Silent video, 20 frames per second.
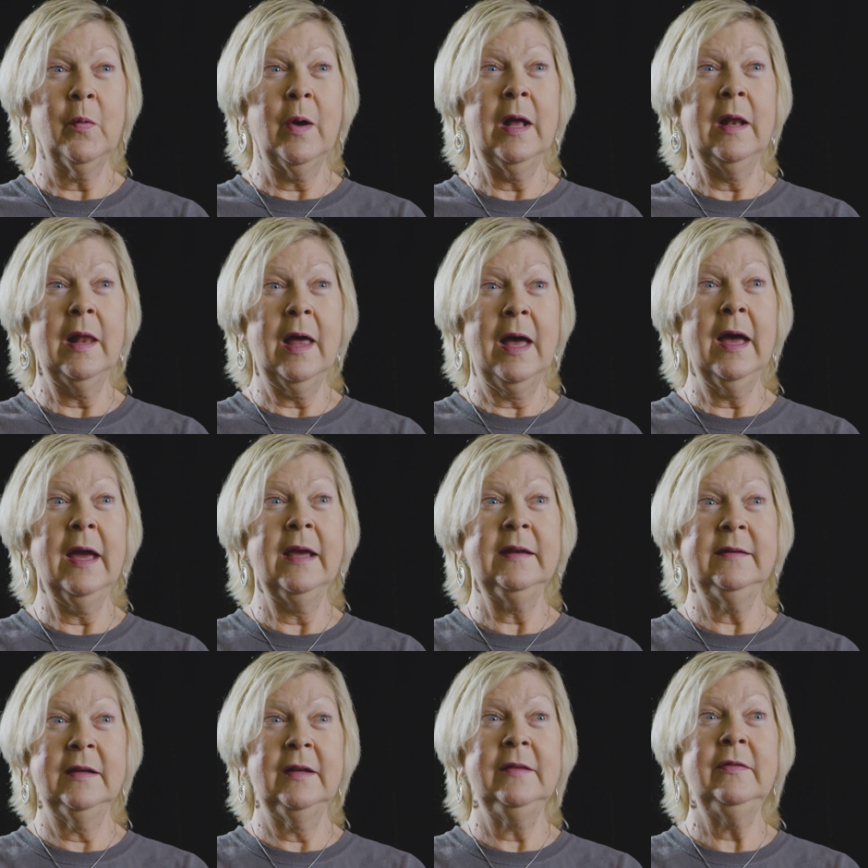while
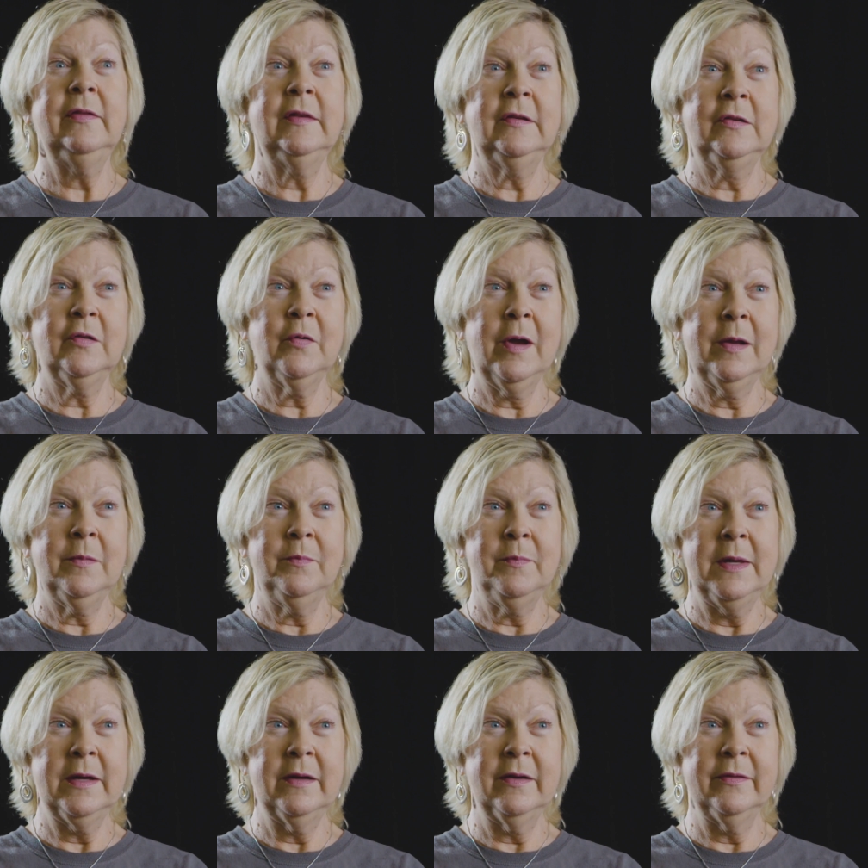I did the
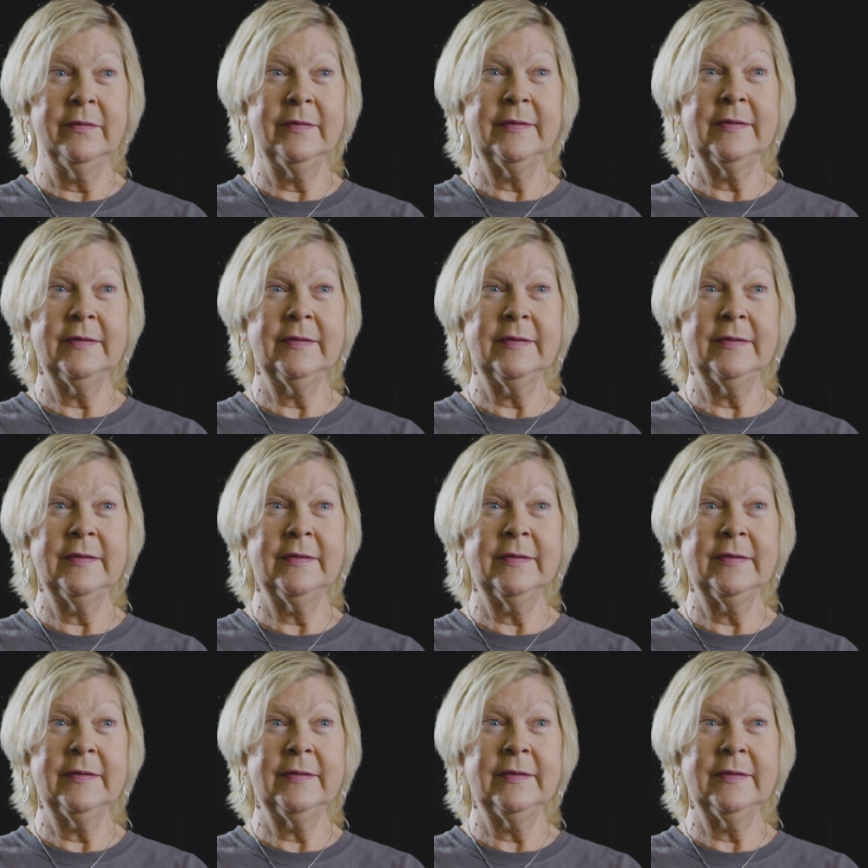treadmill.